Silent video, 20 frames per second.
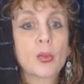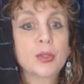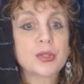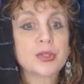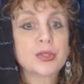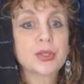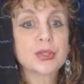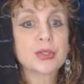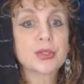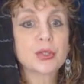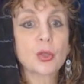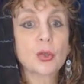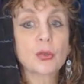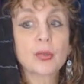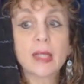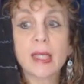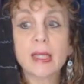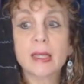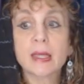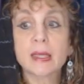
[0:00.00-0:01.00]
which is
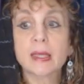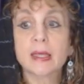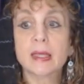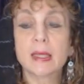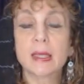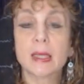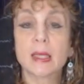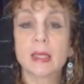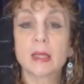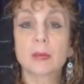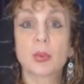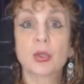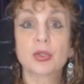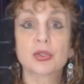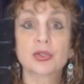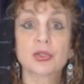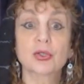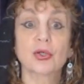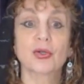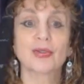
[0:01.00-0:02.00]
located in
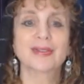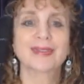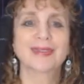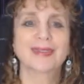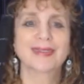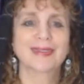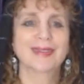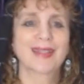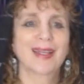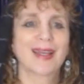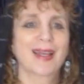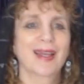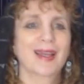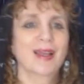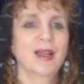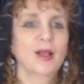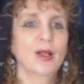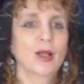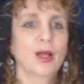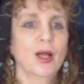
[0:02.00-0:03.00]
Portugal.
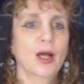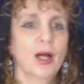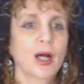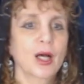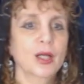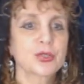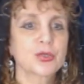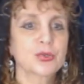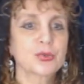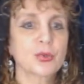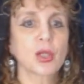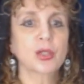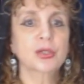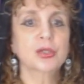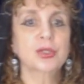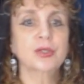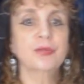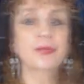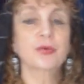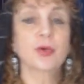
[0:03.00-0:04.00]

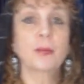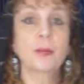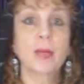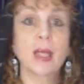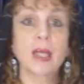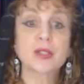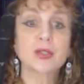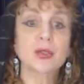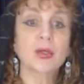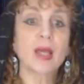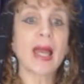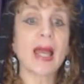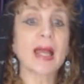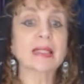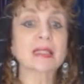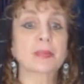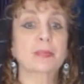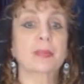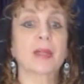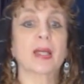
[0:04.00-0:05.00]
Astrology for major
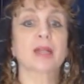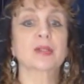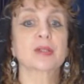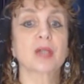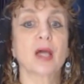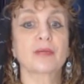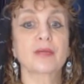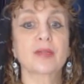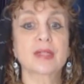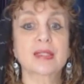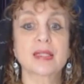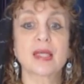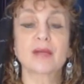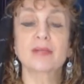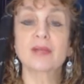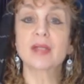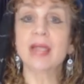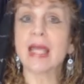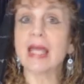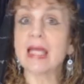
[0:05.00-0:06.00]
aspects of the
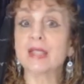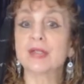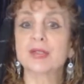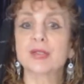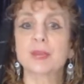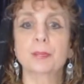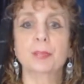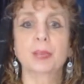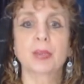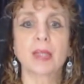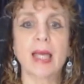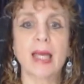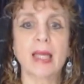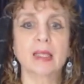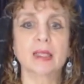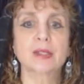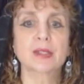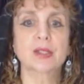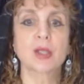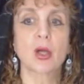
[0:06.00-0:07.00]
seven ancient
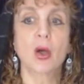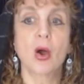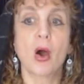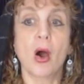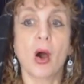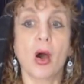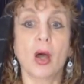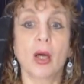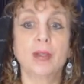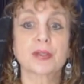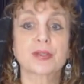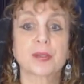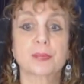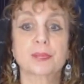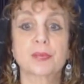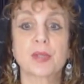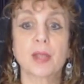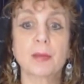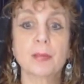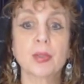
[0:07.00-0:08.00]
planets on
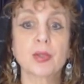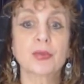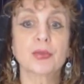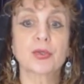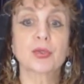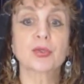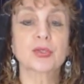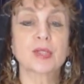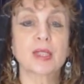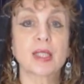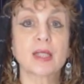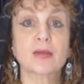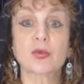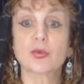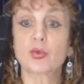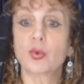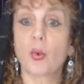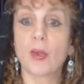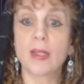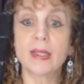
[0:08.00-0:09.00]
September 13th,
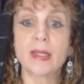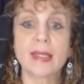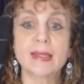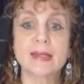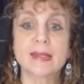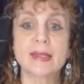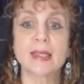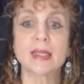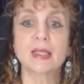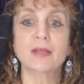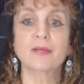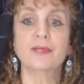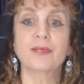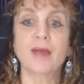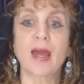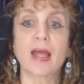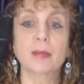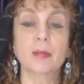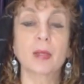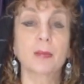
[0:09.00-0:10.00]
2018, in
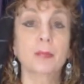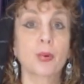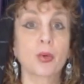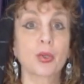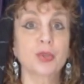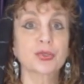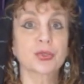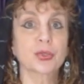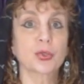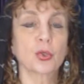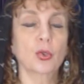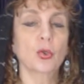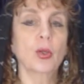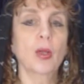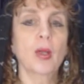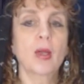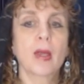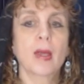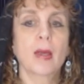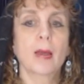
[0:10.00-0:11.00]
Fatima, Portugal,
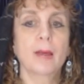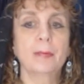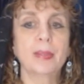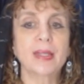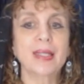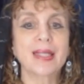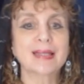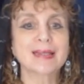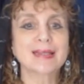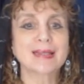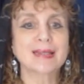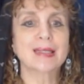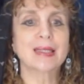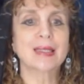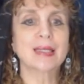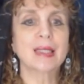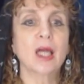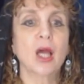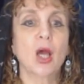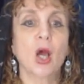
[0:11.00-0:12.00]

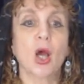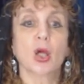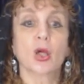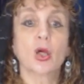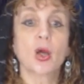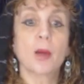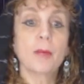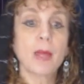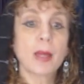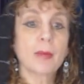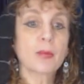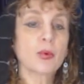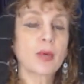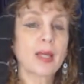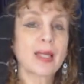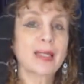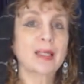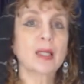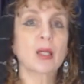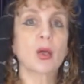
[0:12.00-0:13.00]
BST
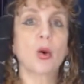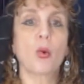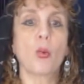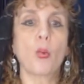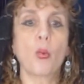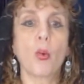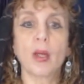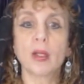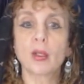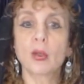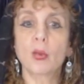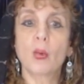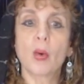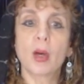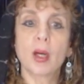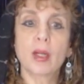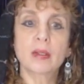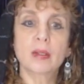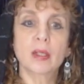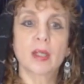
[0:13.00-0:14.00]
commemorating
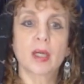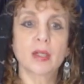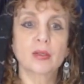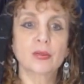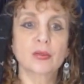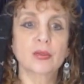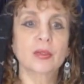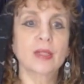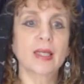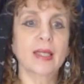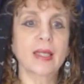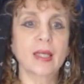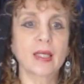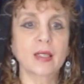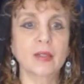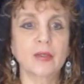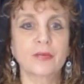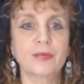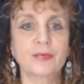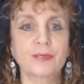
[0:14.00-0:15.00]
101, the
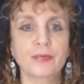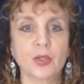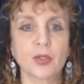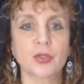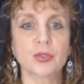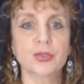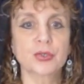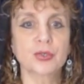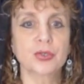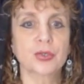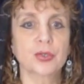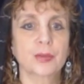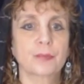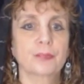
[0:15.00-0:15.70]
101st